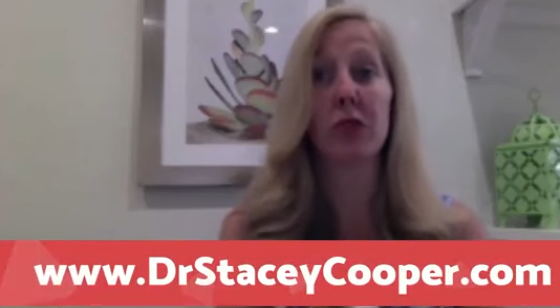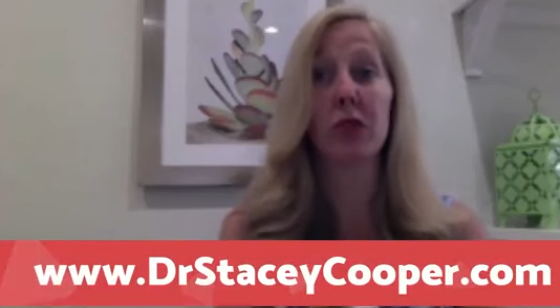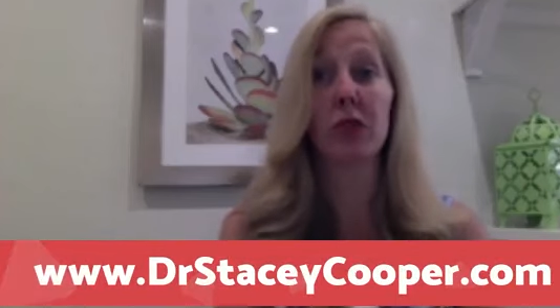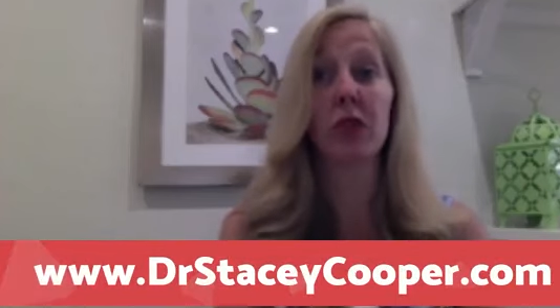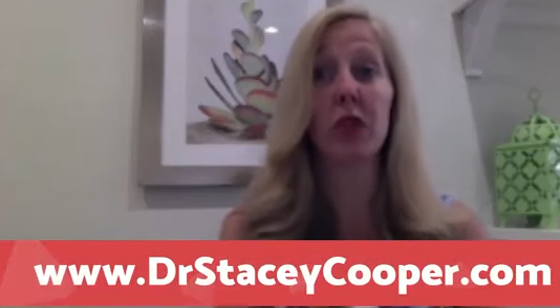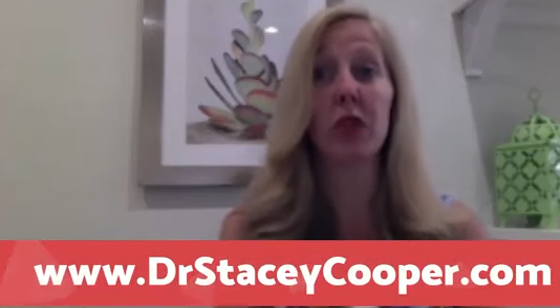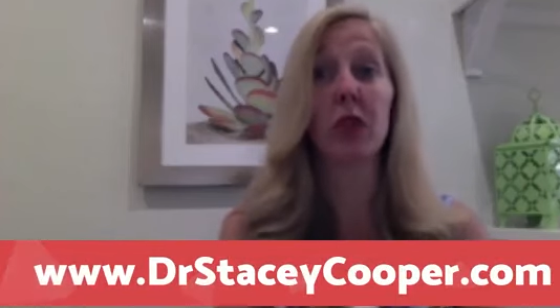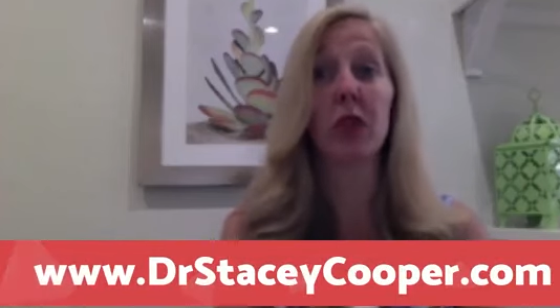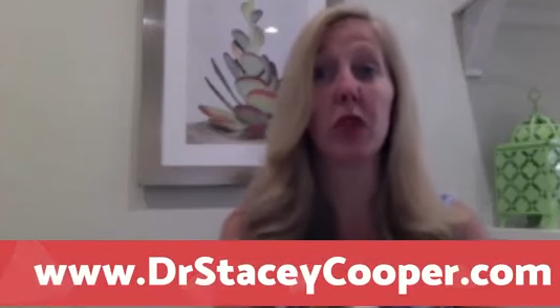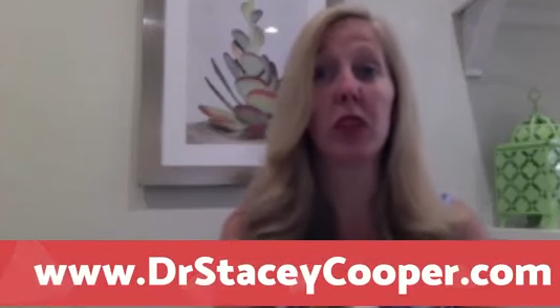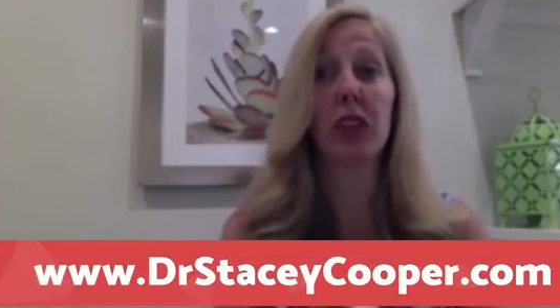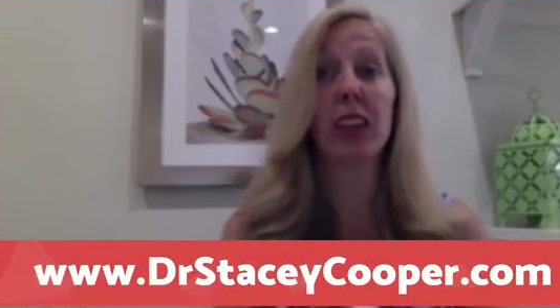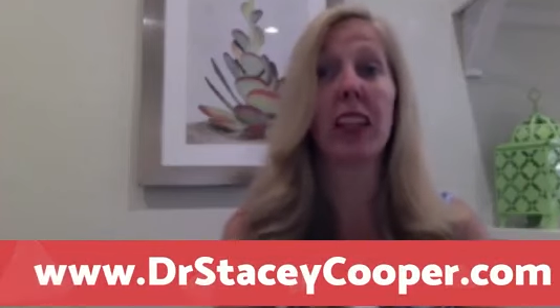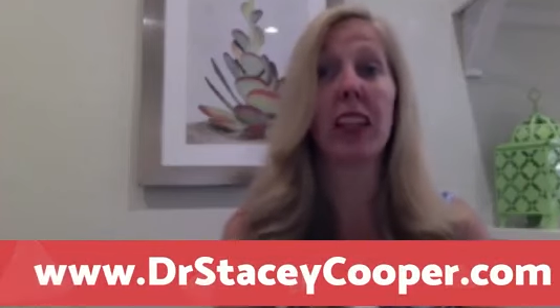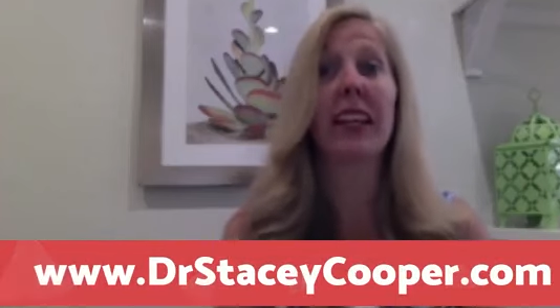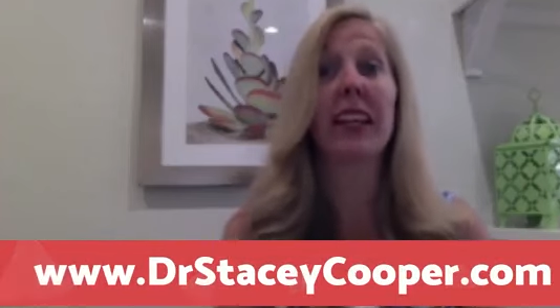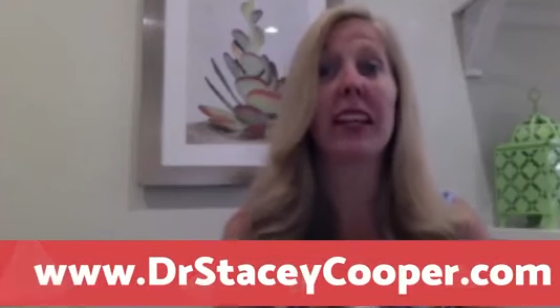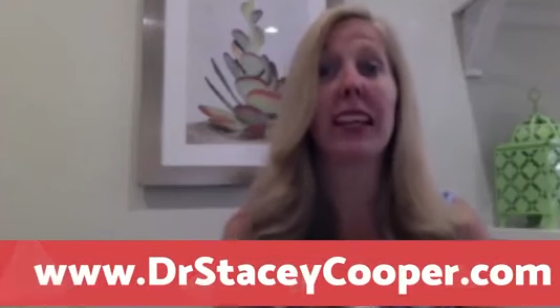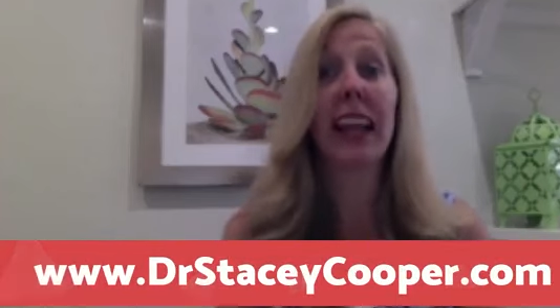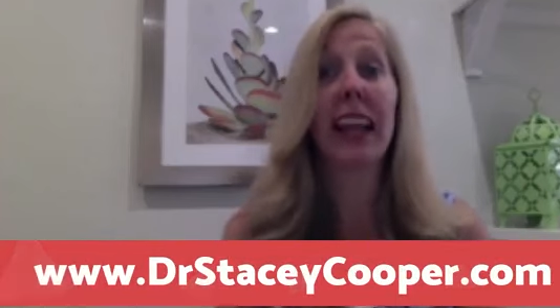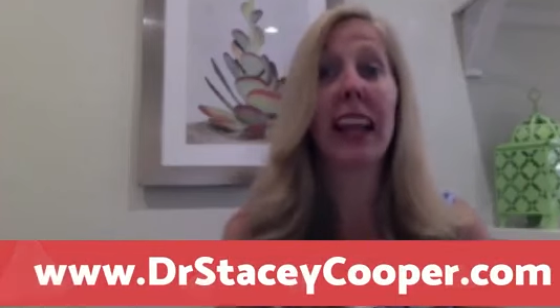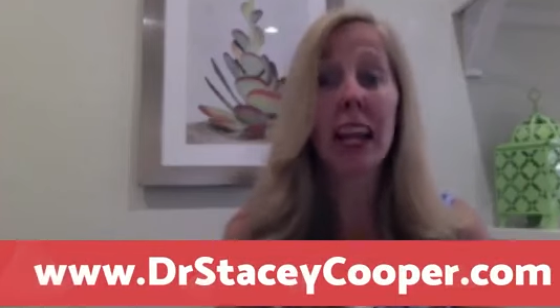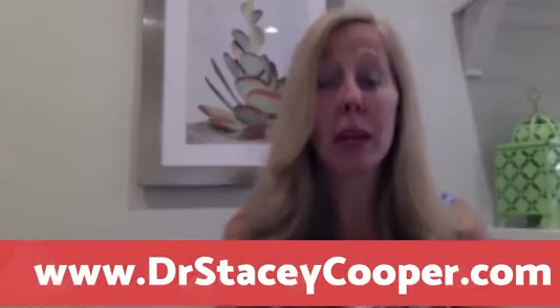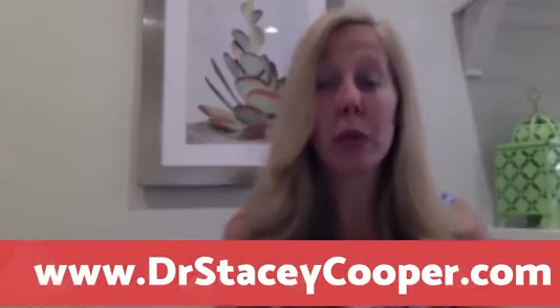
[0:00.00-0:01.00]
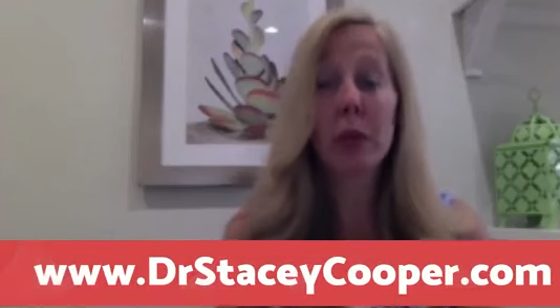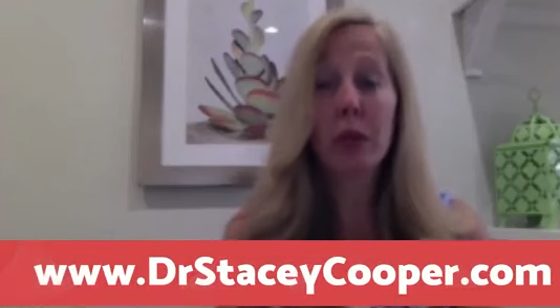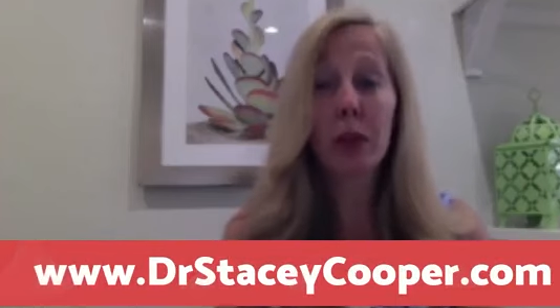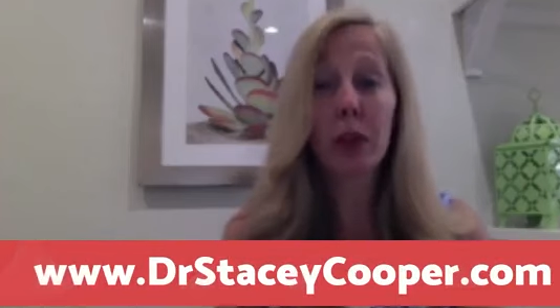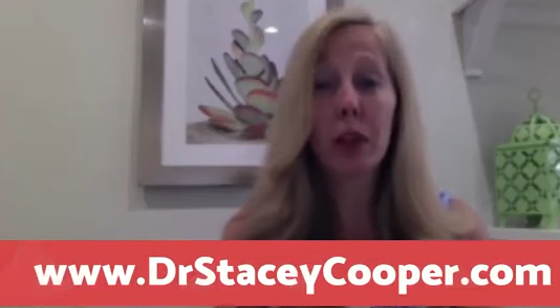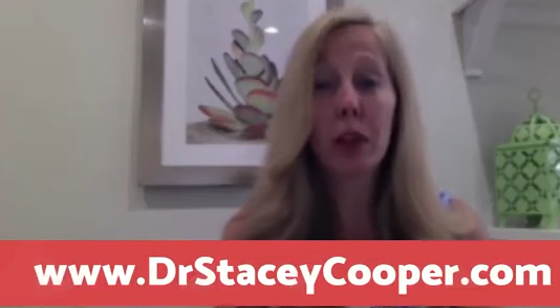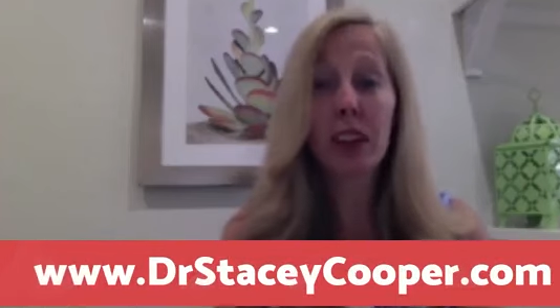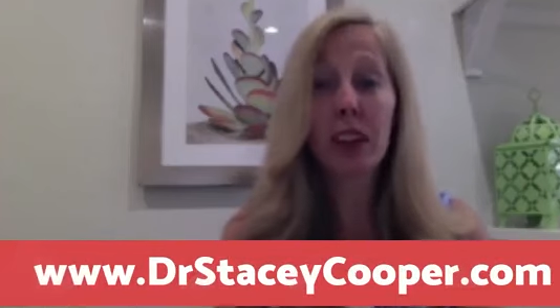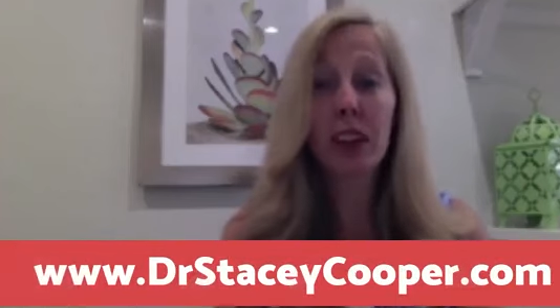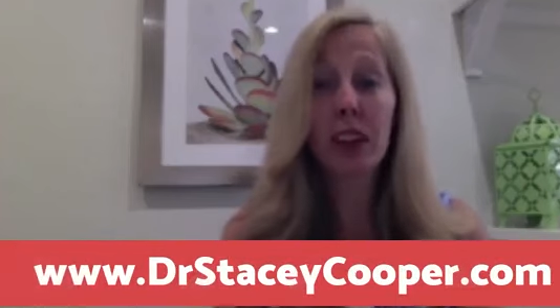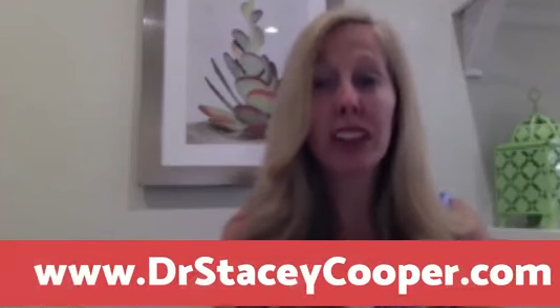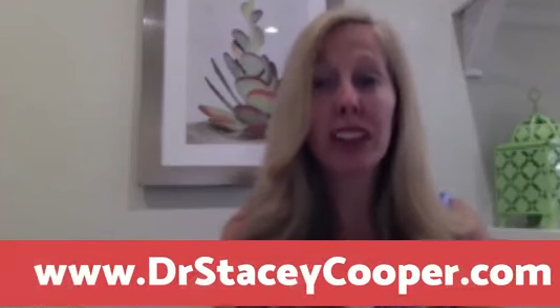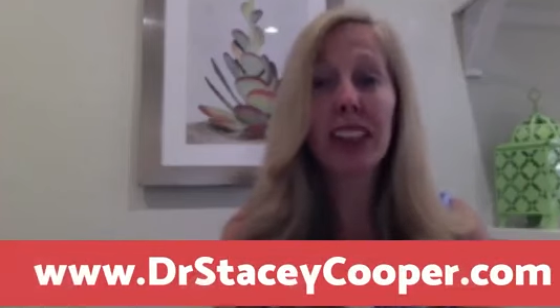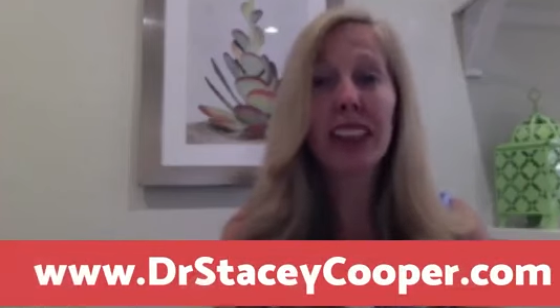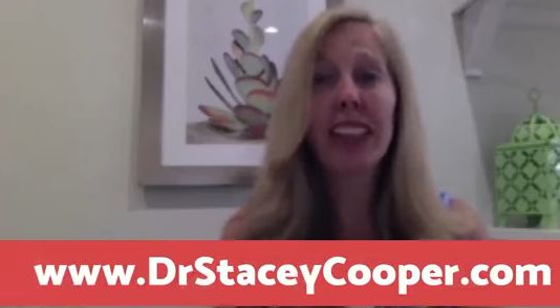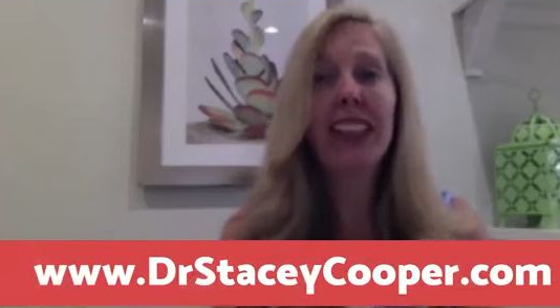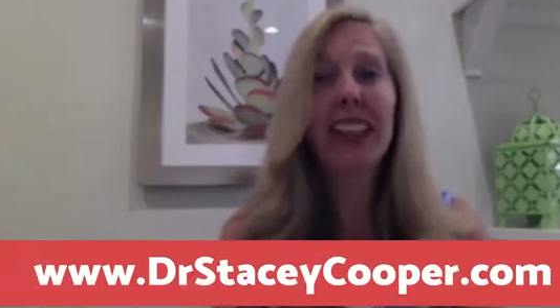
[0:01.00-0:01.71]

Florida in April,